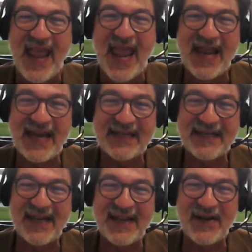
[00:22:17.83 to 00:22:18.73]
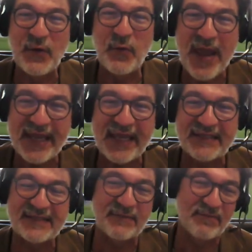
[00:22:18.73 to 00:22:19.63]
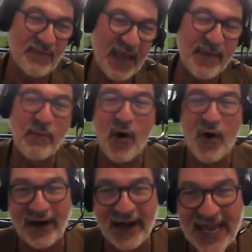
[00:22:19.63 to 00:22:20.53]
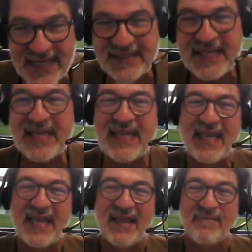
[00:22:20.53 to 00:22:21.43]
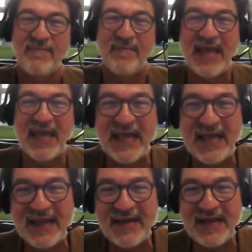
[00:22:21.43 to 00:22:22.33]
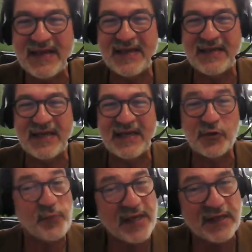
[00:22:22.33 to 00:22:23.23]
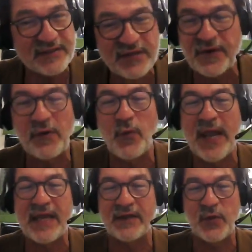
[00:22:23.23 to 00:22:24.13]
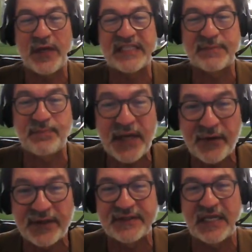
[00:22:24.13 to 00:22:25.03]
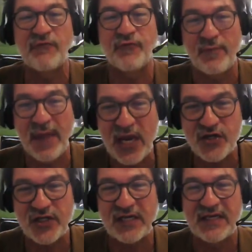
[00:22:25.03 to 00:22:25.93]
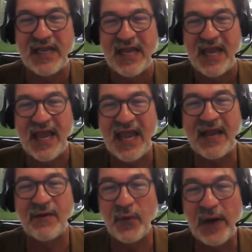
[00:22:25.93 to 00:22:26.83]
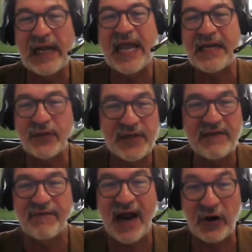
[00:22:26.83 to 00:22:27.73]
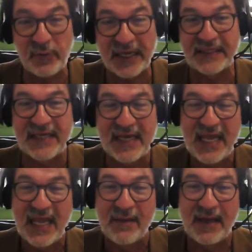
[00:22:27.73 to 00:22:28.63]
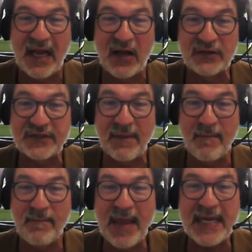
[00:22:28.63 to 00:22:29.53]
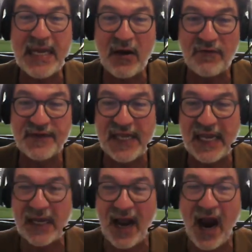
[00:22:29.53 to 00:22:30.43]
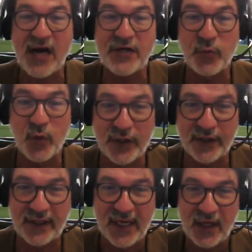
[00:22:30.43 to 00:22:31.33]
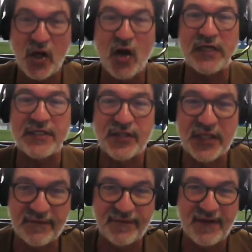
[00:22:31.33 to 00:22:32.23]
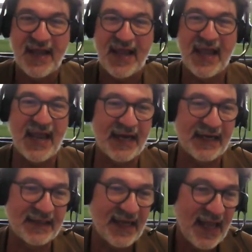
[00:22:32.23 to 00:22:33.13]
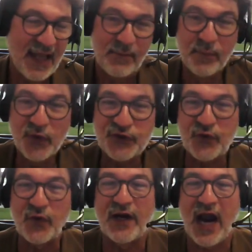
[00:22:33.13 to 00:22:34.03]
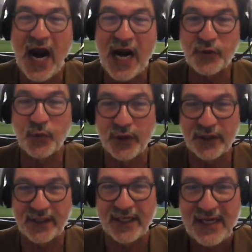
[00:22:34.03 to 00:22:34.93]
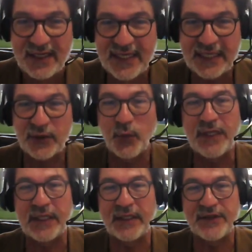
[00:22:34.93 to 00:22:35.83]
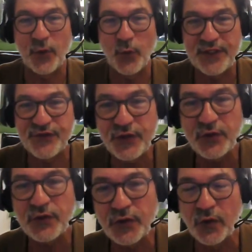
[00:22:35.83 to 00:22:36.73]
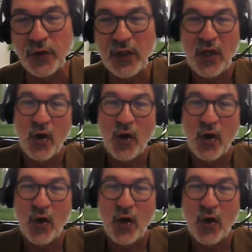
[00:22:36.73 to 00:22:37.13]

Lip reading: and it will make us maybe more lazy. It will be a different way to experience information and relate to the environment, because many of the hard work, cognitive and muscular hard work that we still do